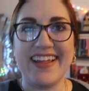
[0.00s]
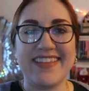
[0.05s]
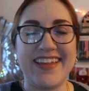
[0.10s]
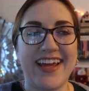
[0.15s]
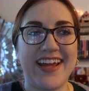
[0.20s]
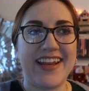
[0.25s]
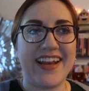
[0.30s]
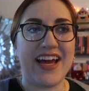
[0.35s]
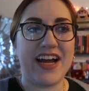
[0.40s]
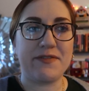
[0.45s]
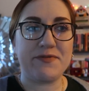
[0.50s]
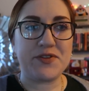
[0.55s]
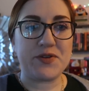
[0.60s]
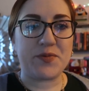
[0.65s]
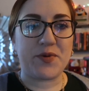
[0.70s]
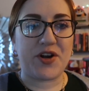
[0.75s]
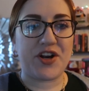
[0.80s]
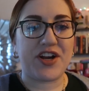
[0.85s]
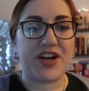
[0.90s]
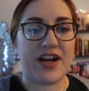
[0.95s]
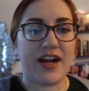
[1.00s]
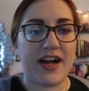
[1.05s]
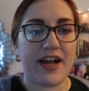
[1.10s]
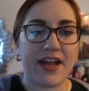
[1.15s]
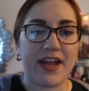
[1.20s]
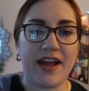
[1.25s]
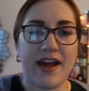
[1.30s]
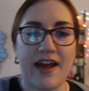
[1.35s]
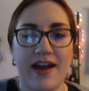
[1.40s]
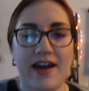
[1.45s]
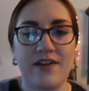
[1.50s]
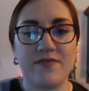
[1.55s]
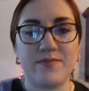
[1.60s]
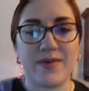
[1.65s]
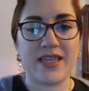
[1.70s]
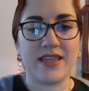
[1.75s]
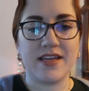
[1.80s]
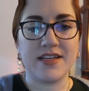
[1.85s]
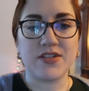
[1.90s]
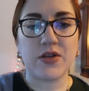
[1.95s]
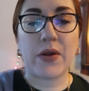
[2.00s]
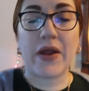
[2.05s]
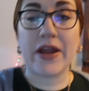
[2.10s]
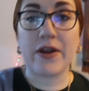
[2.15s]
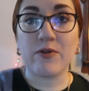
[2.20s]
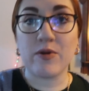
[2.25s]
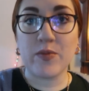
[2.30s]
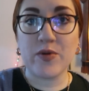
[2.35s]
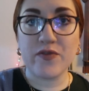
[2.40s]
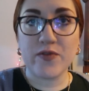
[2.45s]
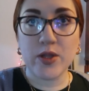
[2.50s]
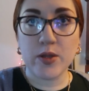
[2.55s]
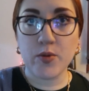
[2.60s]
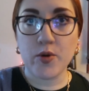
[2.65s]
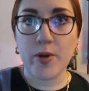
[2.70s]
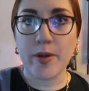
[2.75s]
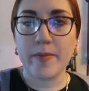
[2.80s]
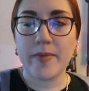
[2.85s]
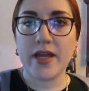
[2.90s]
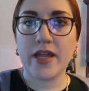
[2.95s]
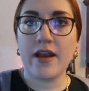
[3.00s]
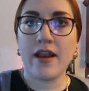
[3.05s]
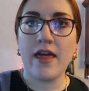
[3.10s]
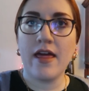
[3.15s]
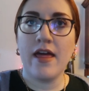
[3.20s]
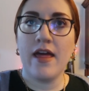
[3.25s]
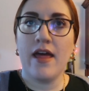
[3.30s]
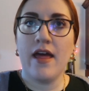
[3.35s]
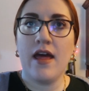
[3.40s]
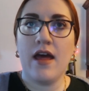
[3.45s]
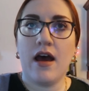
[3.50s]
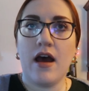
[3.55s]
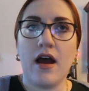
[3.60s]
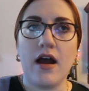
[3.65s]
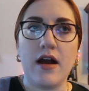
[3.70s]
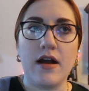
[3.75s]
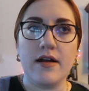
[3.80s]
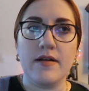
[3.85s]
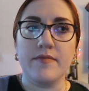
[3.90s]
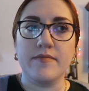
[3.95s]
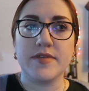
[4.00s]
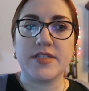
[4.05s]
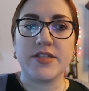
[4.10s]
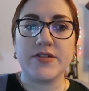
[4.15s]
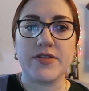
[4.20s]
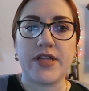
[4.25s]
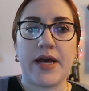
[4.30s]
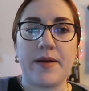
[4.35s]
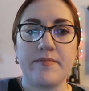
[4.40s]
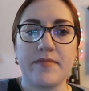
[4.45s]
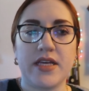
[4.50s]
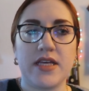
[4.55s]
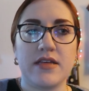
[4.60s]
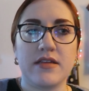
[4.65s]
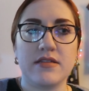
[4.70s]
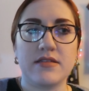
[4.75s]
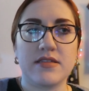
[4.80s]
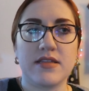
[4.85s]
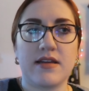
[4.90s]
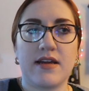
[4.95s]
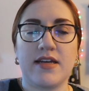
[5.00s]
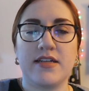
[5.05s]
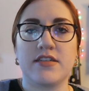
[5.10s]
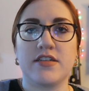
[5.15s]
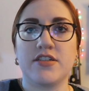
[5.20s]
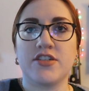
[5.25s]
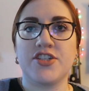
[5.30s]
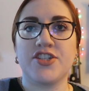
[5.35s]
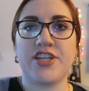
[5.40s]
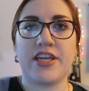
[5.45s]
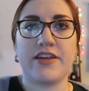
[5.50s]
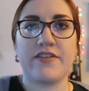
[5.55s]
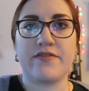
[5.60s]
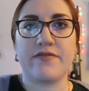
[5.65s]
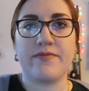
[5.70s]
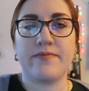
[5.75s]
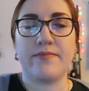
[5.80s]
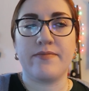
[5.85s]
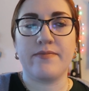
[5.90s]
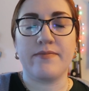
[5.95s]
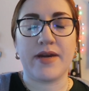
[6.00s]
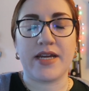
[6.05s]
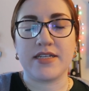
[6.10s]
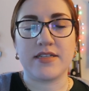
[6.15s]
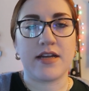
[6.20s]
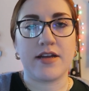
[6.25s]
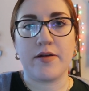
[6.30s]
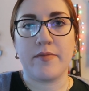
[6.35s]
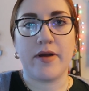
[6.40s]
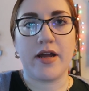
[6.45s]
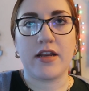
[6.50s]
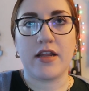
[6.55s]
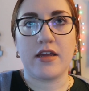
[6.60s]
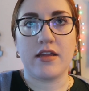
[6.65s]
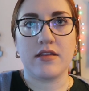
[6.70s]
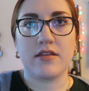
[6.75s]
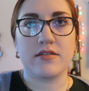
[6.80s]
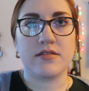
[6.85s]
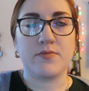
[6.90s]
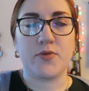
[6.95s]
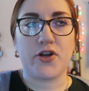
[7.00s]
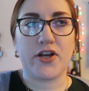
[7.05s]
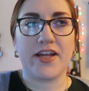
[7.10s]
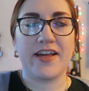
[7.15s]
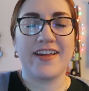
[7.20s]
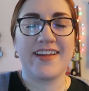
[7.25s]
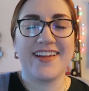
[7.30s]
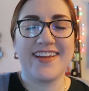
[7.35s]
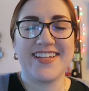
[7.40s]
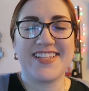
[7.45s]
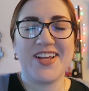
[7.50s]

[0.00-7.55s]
And then after work I have my laser hair removal appointment, so that means that I had to shave my entire body this morning.